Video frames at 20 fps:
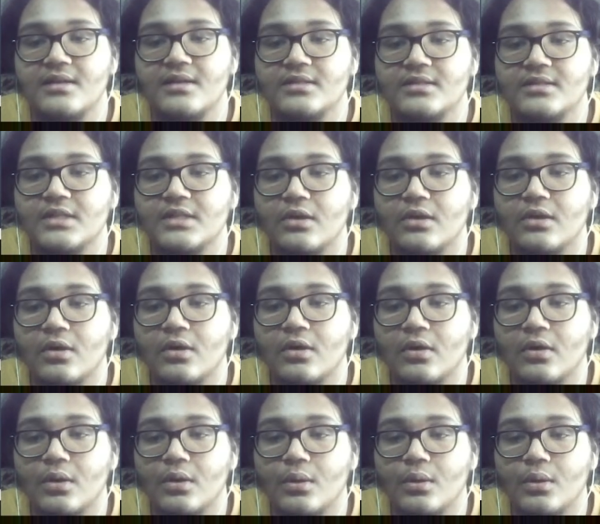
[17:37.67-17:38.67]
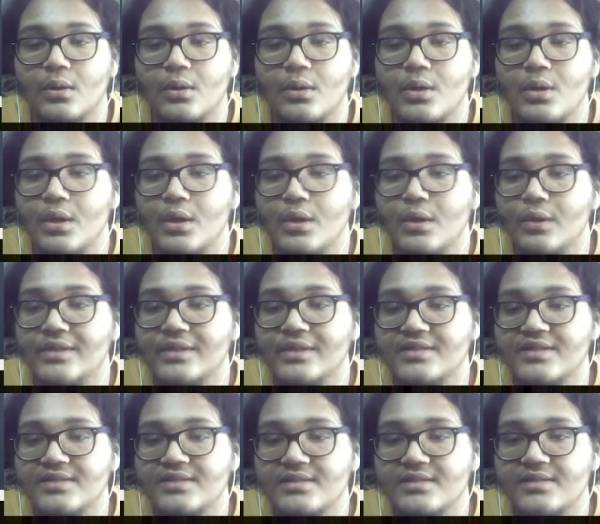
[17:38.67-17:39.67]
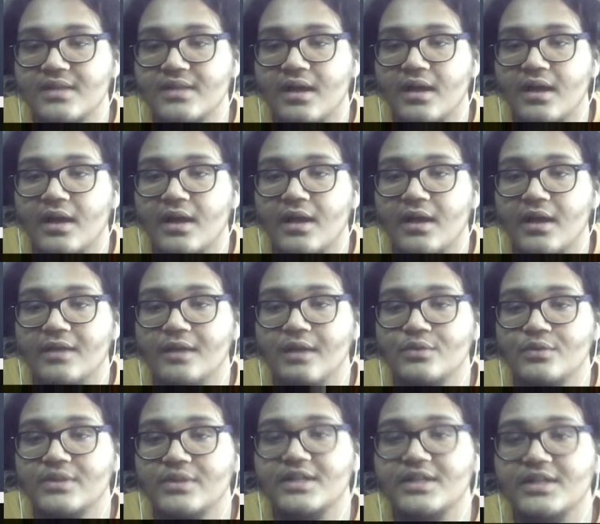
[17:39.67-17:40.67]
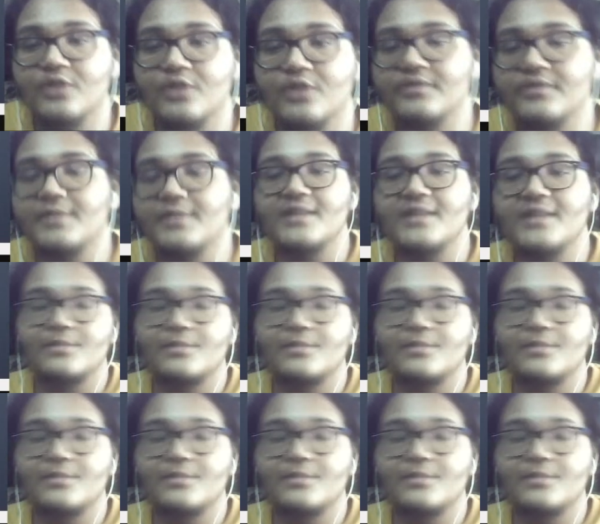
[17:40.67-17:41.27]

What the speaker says: So you can just do a ton of commands.